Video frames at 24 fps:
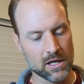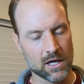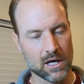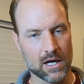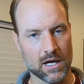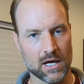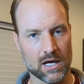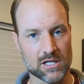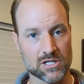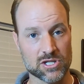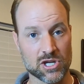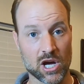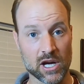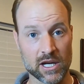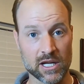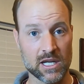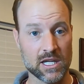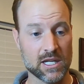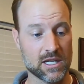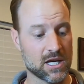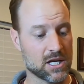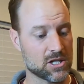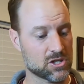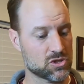Saucony
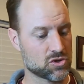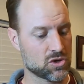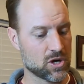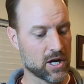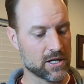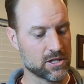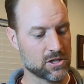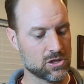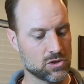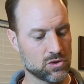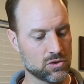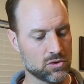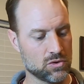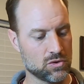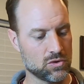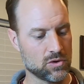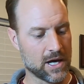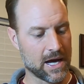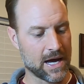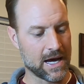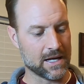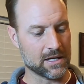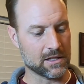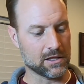does try to
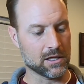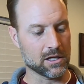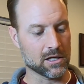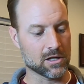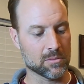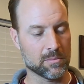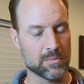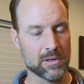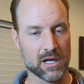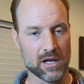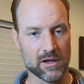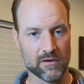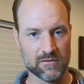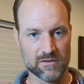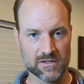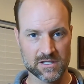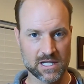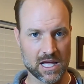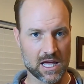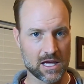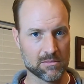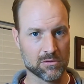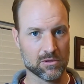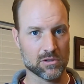add a little bit of
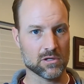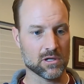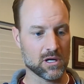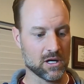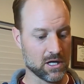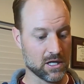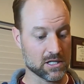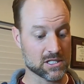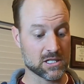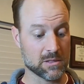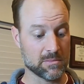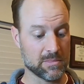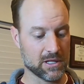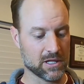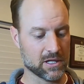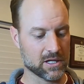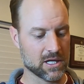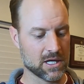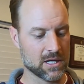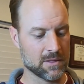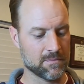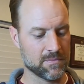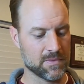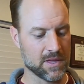
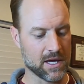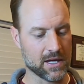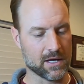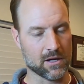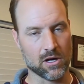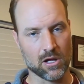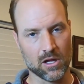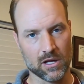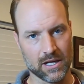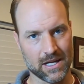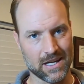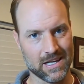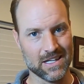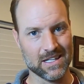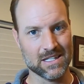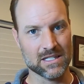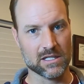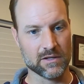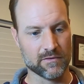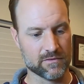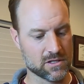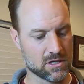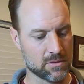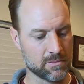stability. They call it a hint
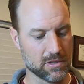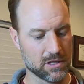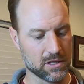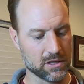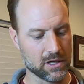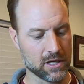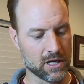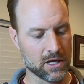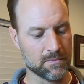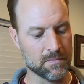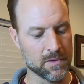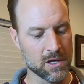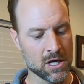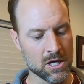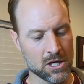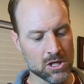of stability.